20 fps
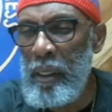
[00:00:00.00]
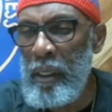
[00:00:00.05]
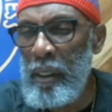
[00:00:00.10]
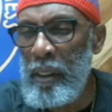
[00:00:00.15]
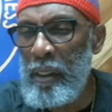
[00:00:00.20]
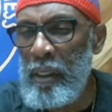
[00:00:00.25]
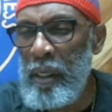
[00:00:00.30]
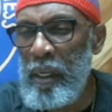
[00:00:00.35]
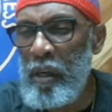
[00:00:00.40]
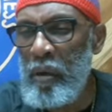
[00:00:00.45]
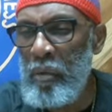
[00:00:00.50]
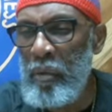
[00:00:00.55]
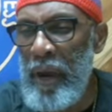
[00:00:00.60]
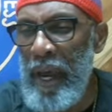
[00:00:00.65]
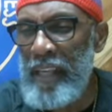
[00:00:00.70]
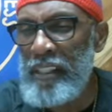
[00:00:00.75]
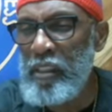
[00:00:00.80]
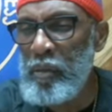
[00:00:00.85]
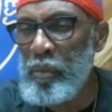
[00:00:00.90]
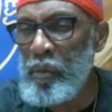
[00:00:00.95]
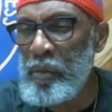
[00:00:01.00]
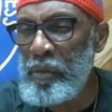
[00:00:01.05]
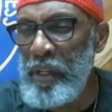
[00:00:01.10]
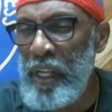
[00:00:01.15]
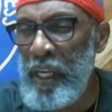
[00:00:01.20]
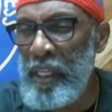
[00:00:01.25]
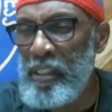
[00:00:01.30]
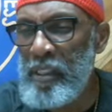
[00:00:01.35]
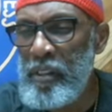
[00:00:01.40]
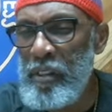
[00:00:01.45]
other irascible
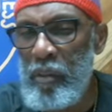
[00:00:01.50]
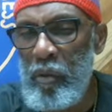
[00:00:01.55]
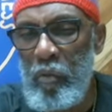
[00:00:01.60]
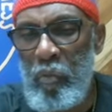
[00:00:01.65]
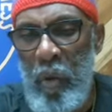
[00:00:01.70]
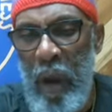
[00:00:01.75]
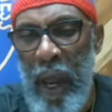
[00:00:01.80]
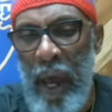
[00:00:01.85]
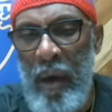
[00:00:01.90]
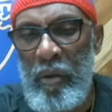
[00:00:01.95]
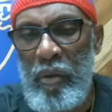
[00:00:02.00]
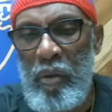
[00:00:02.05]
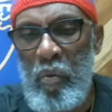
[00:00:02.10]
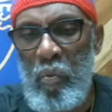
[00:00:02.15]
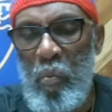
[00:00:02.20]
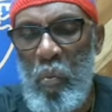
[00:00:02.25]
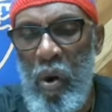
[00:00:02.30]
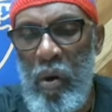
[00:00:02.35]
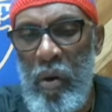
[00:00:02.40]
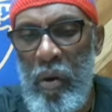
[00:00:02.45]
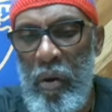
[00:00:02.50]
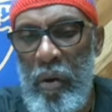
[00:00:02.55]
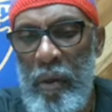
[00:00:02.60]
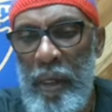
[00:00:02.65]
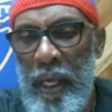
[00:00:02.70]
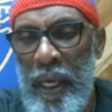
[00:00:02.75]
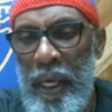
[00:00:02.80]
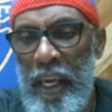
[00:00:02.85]
nations around the world.